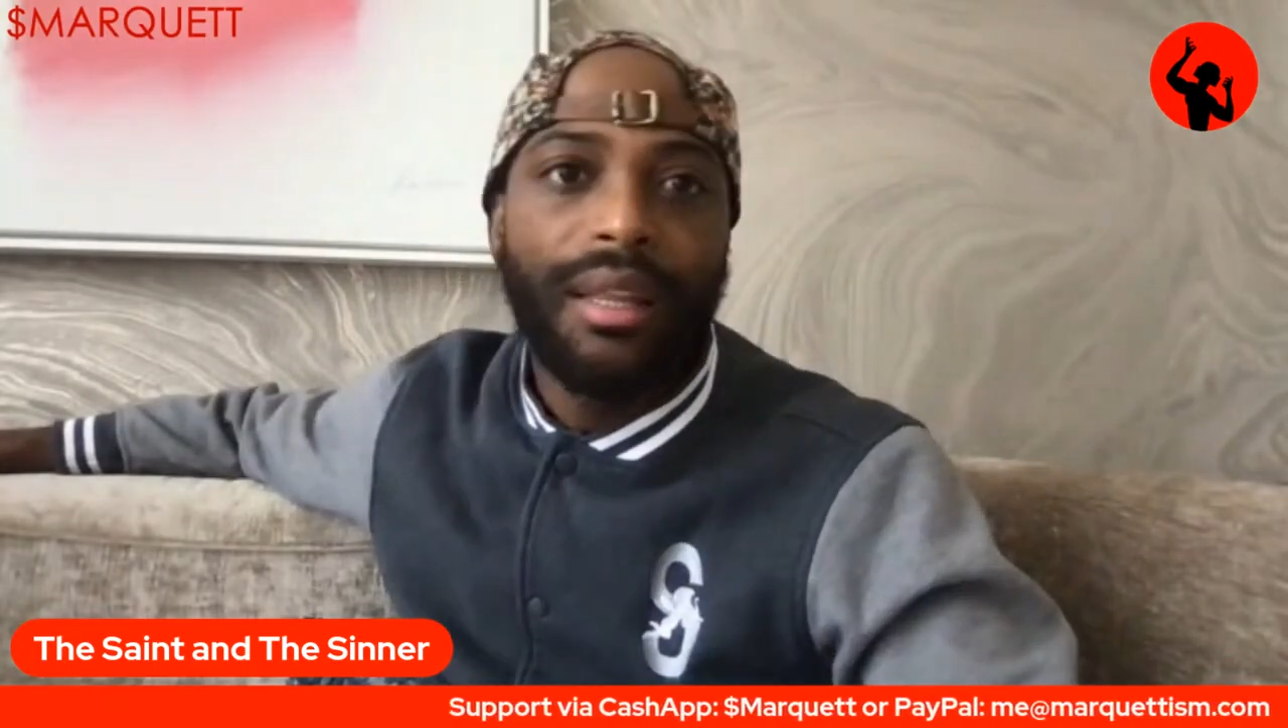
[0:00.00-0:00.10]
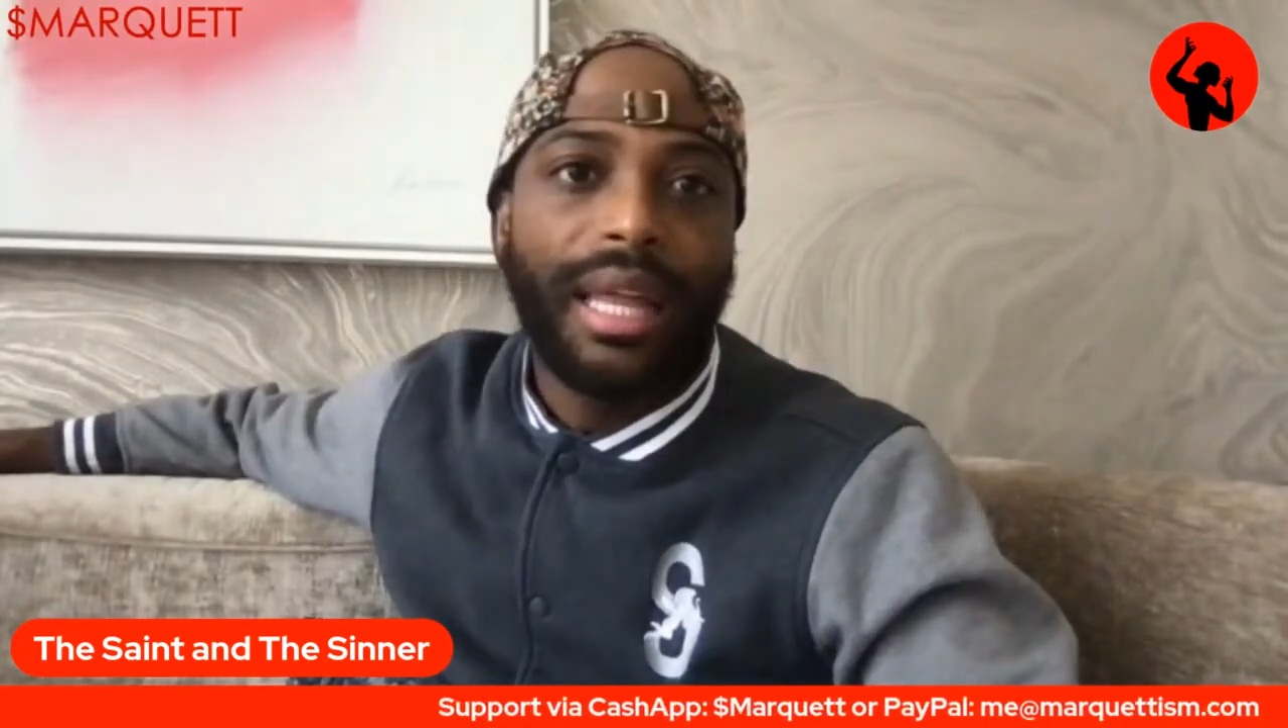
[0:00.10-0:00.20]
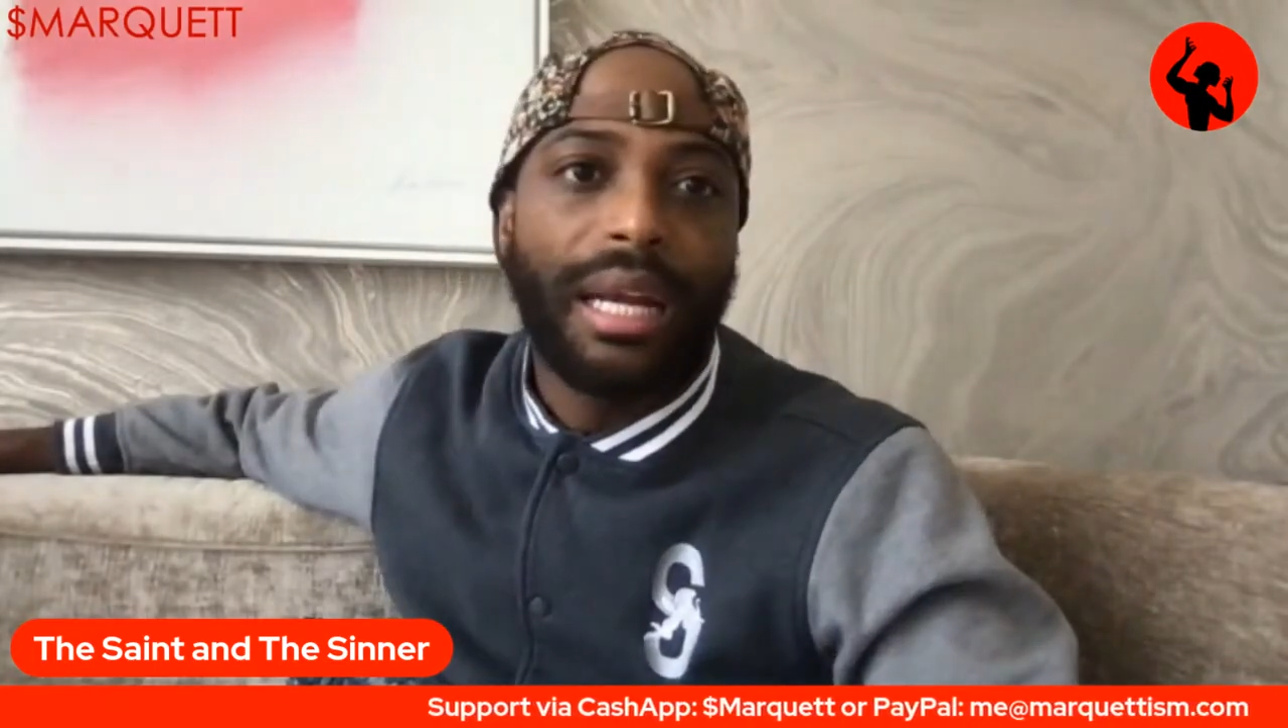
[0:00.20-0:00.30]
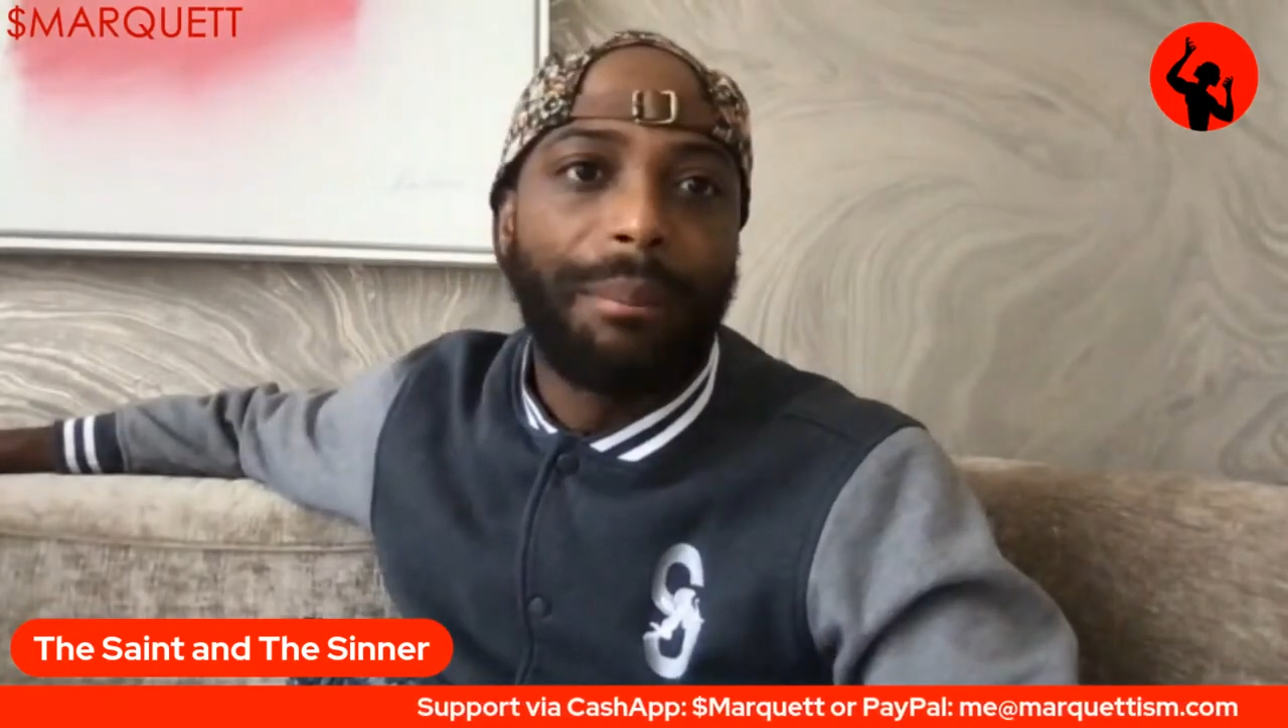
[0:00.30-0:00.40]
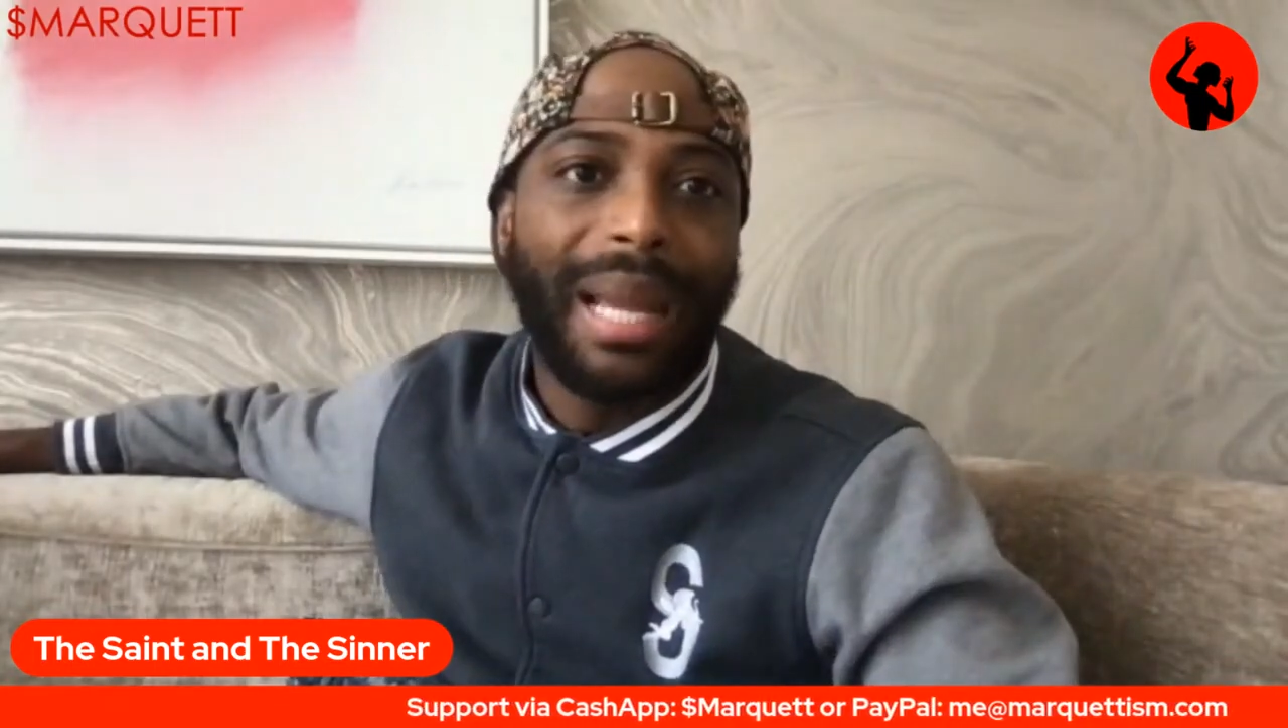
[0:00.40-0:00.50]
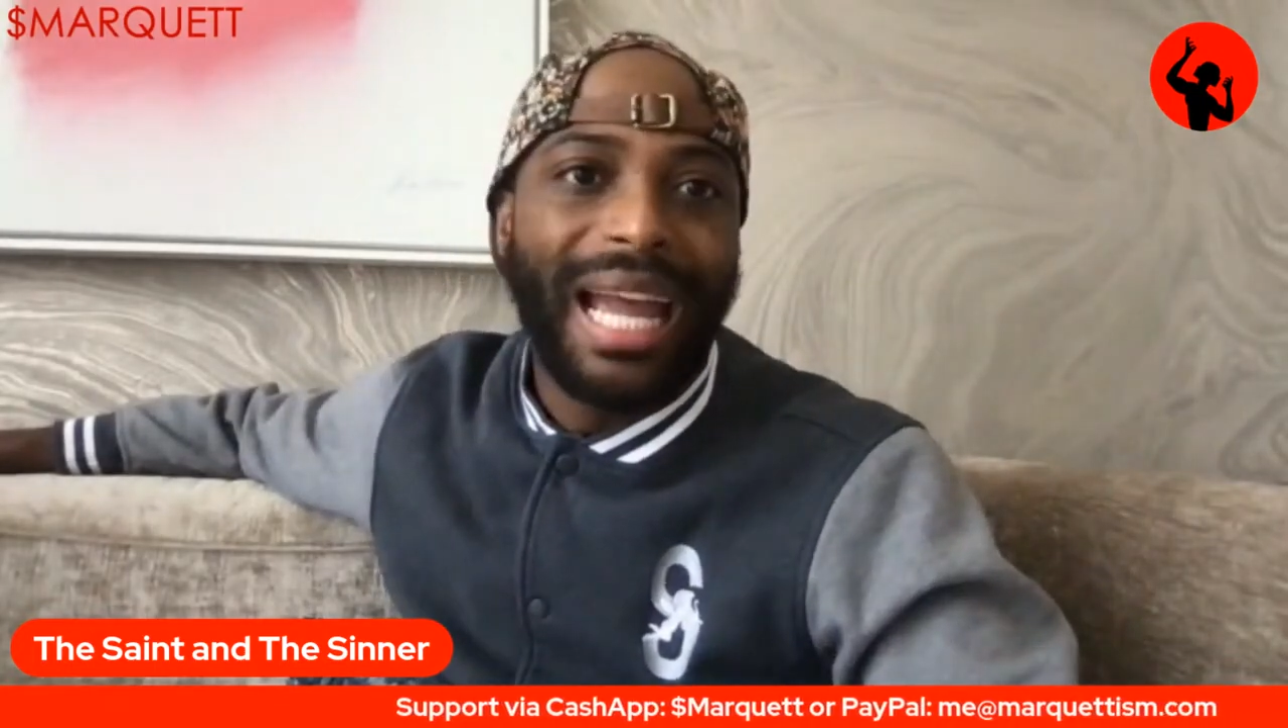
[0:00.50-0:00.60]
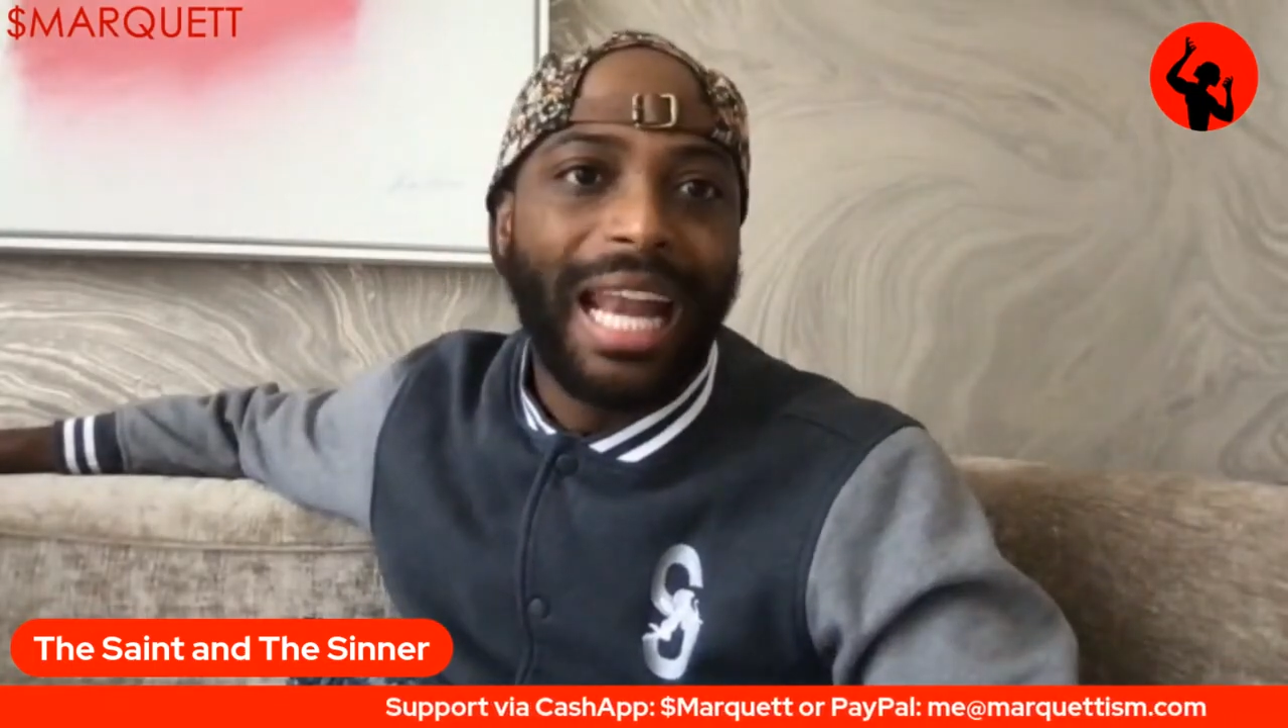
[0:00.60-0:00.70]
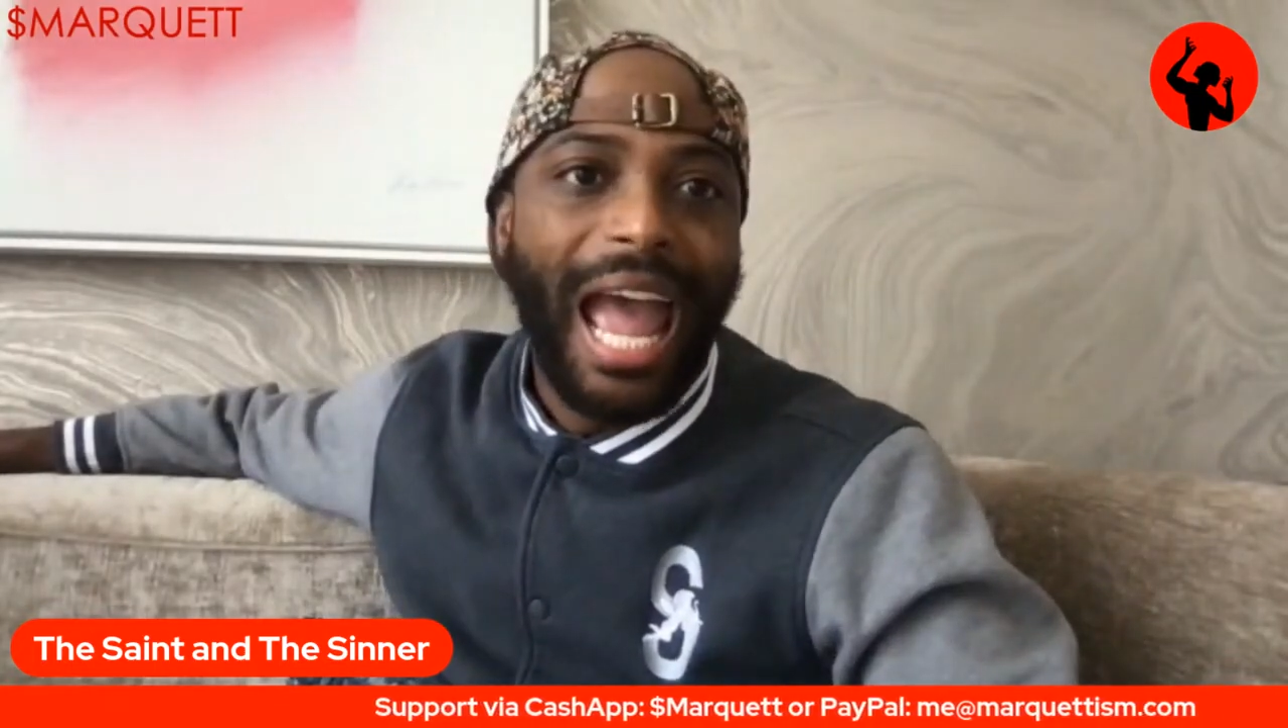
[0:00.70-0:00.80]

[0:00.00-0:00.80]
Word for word: that a man